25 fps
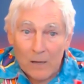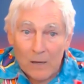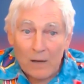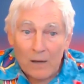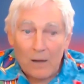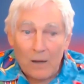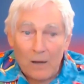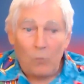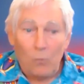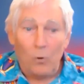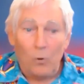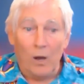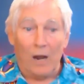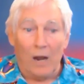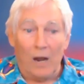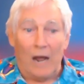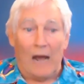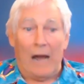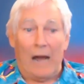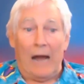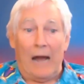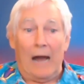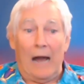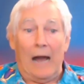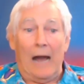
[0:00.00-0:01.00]
Well,
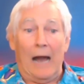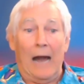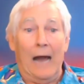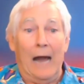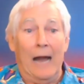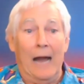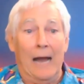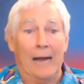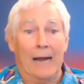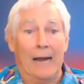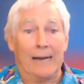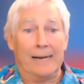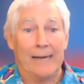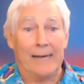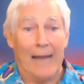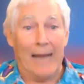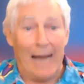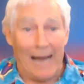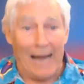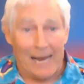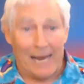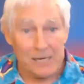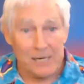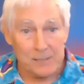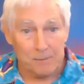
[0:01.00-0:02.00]
I
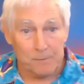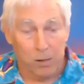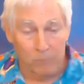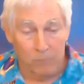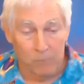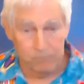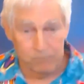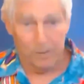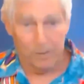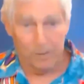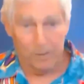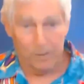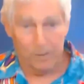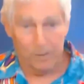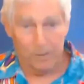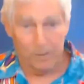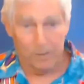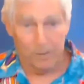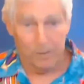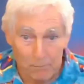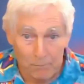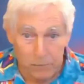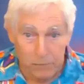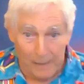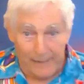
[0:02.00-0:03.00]
gasped,
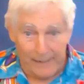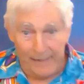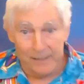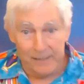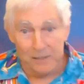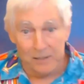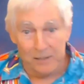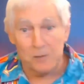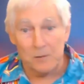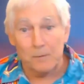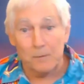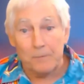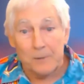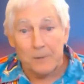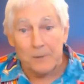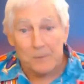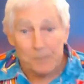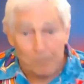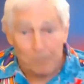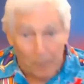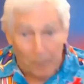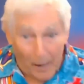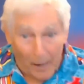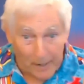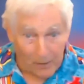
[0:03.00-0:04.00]
began to
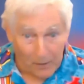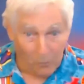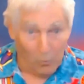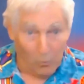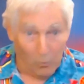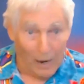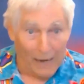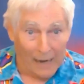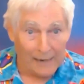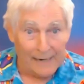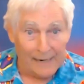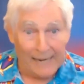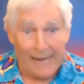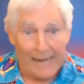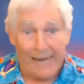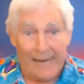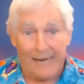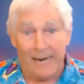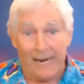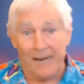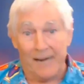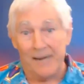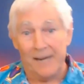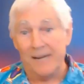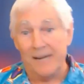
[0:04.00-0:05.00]
sputter wildly, and
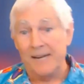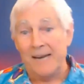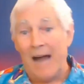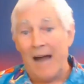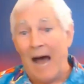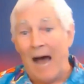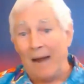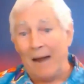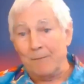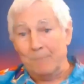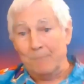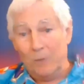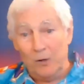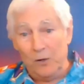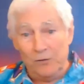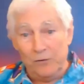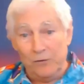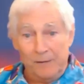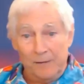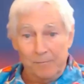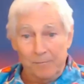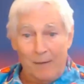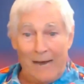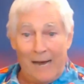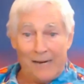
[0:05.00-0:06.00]
a knot moved
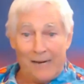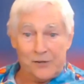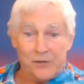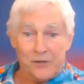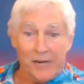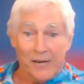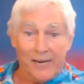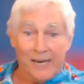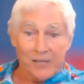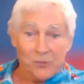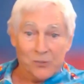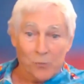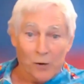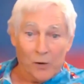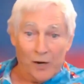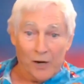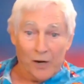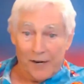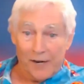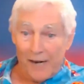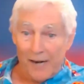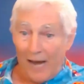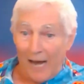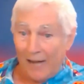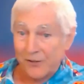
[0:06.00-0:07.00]
in my chest where a
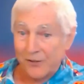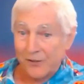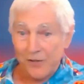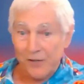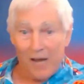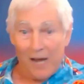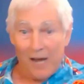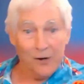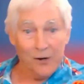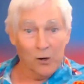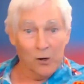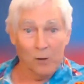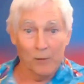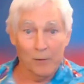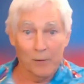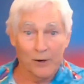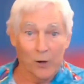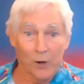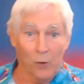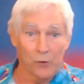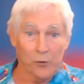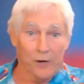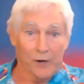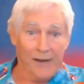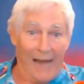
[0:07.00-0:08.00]
knot's not normally
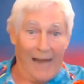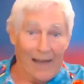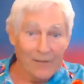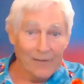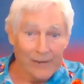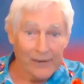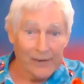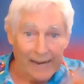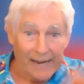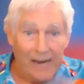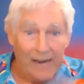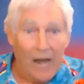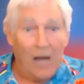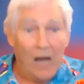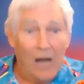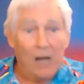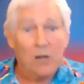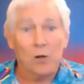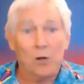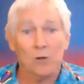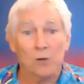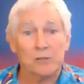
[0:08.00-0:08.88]
known to navigate, because